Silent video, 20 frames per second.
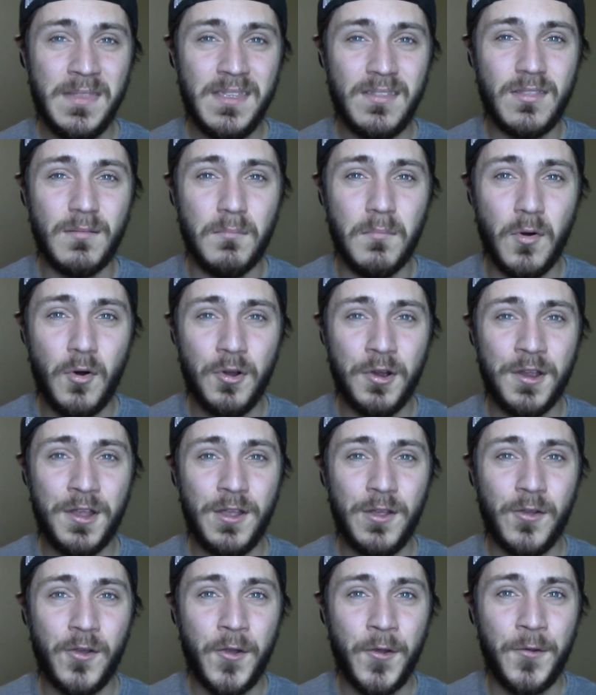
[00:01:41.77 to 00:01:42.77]
The more
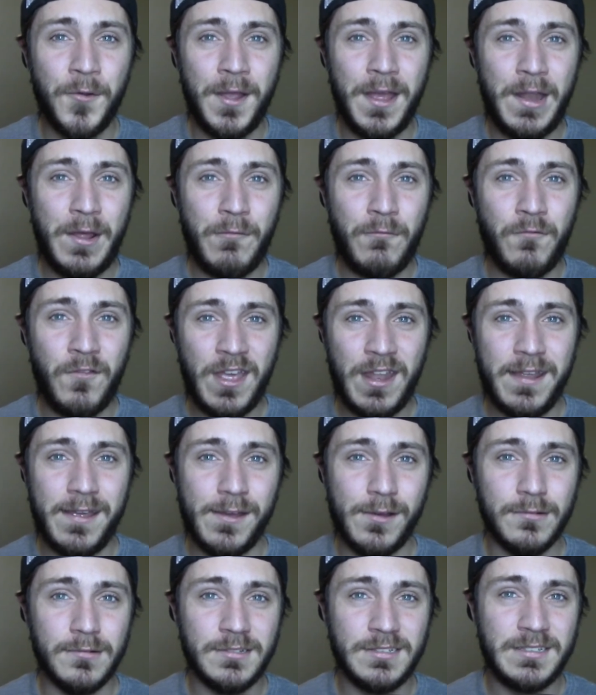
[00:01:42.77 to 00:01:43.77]
you're creating
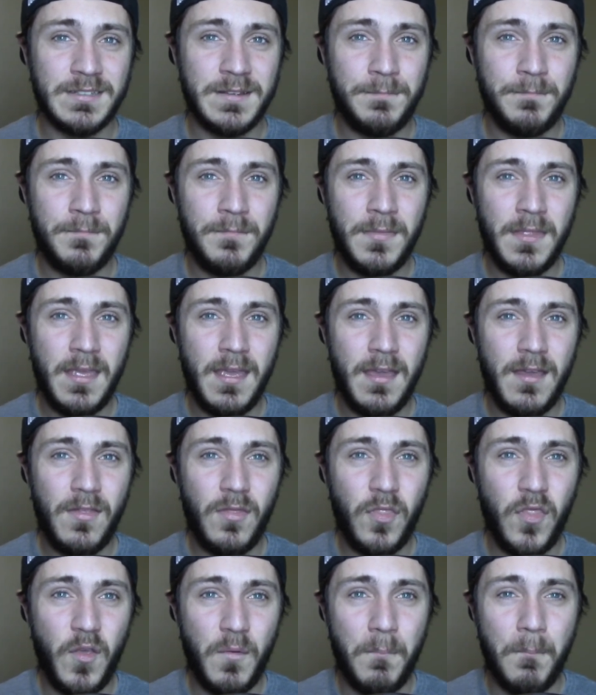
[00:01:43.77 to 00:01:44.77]
videos,
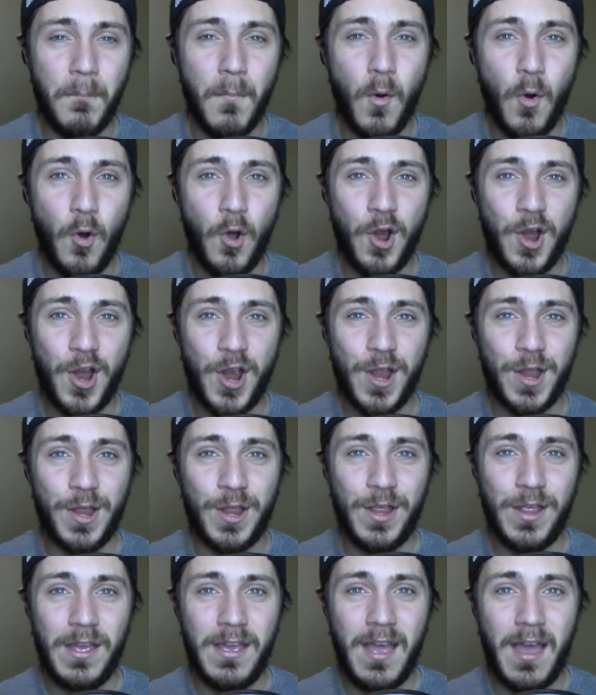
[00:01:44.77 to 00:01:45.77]
the more
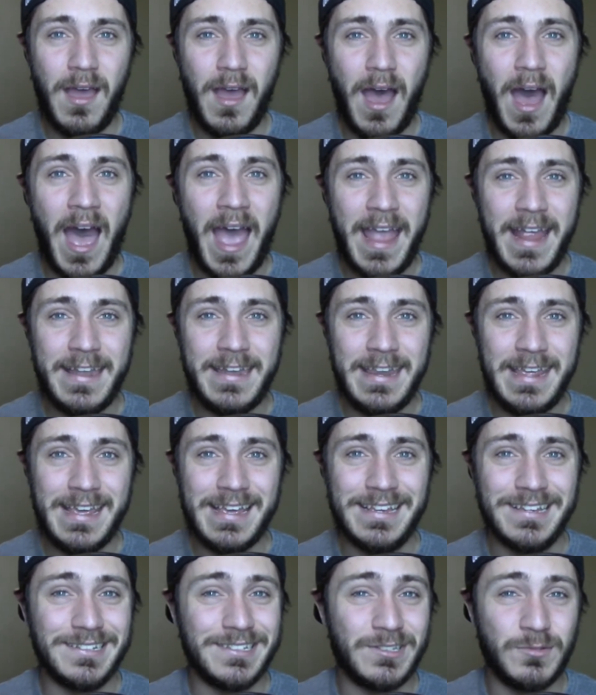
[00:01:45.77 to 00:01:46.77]

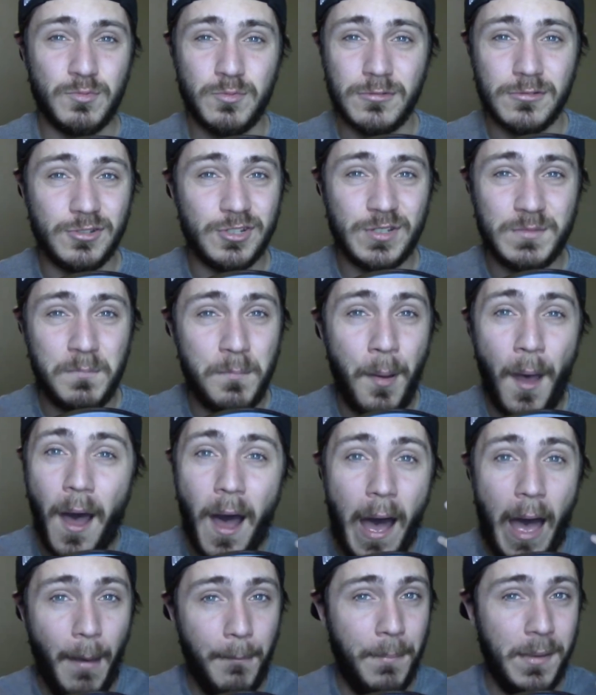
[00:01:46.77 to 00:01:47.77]
ideas will just
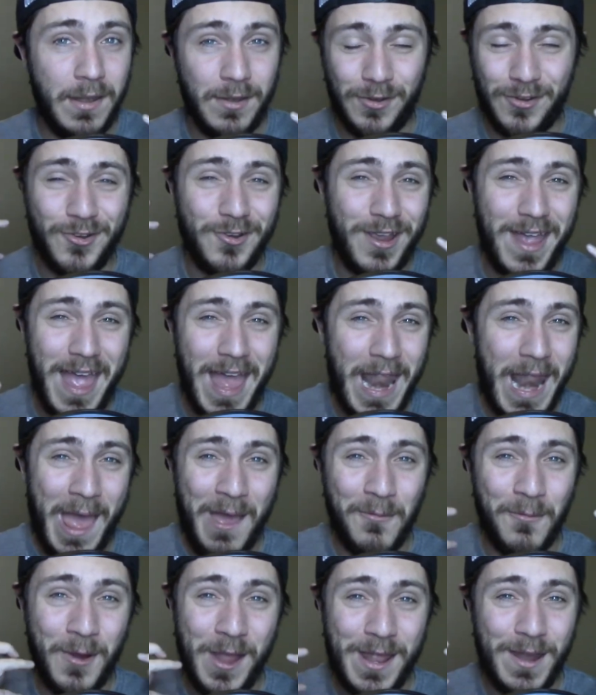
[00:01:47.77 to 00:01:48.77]
pop into your head
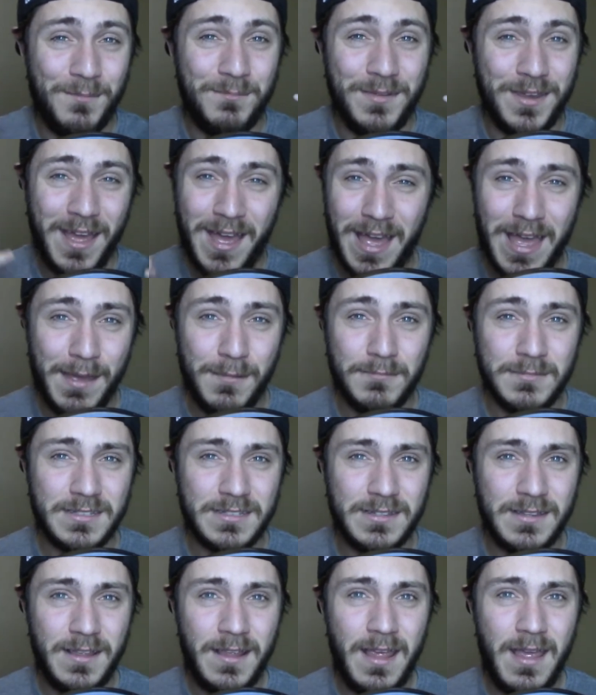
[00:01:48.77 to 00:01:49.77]
at random times.
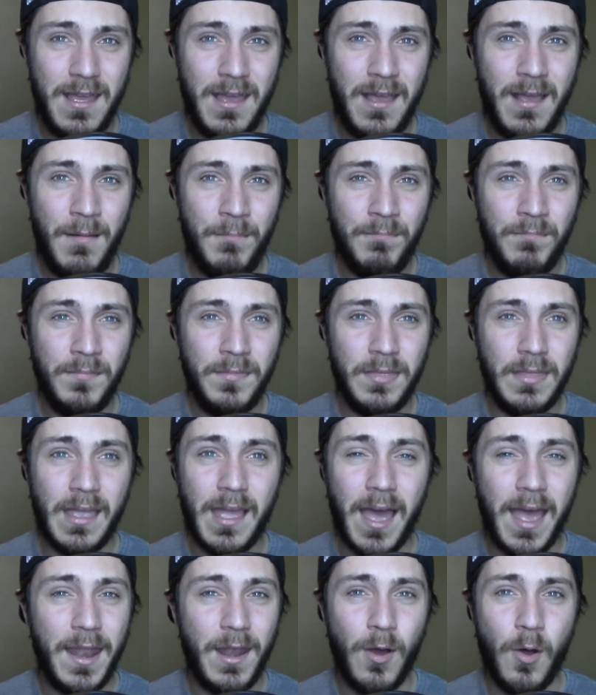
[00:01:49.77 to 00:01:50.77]
Like,
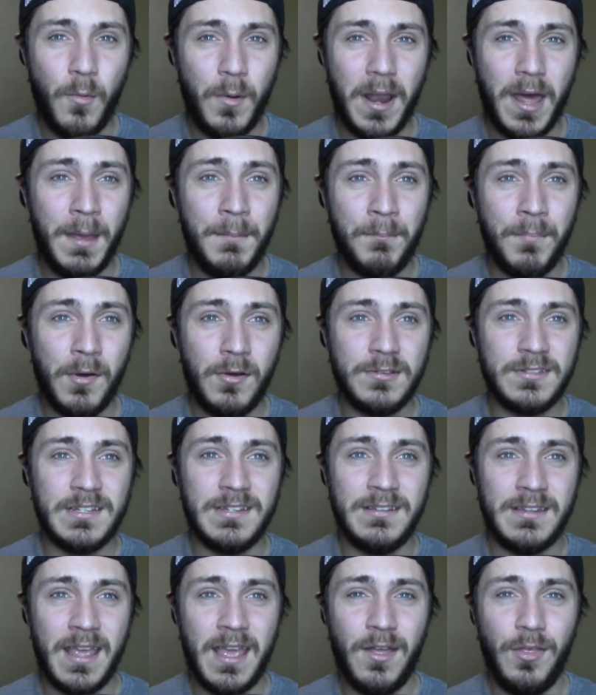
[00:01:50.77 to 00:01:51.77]
I know when I'm
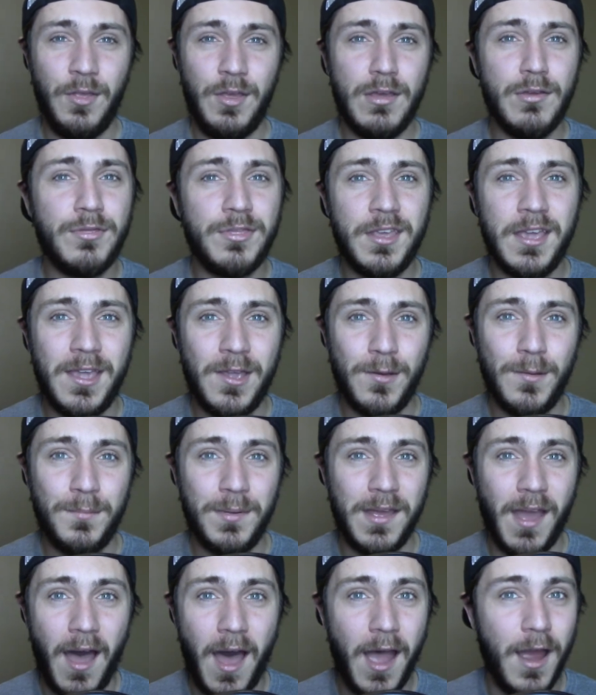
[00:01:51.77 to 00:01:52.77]
posting daily, you think it would
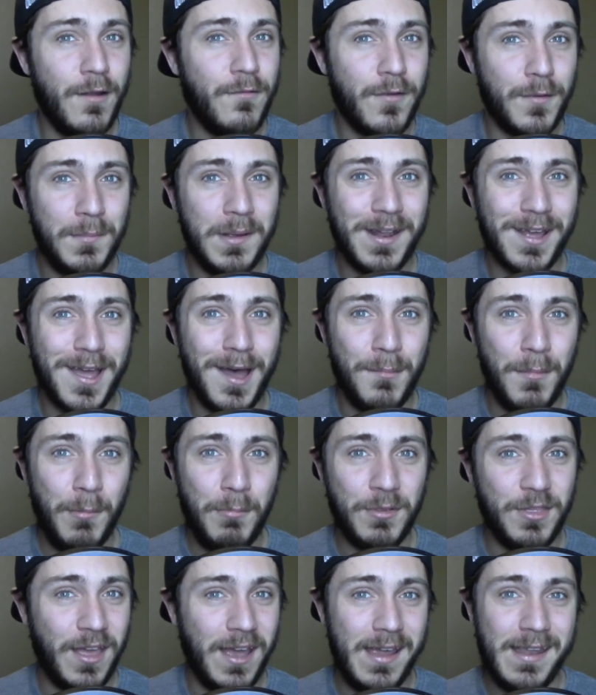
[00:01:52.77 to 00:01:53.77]
be hard for me to come up
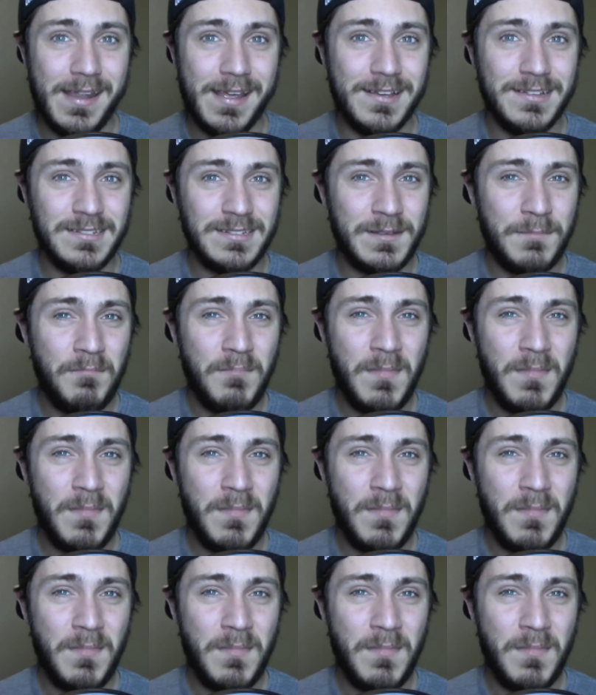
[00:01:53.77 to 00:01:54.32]
with ideas,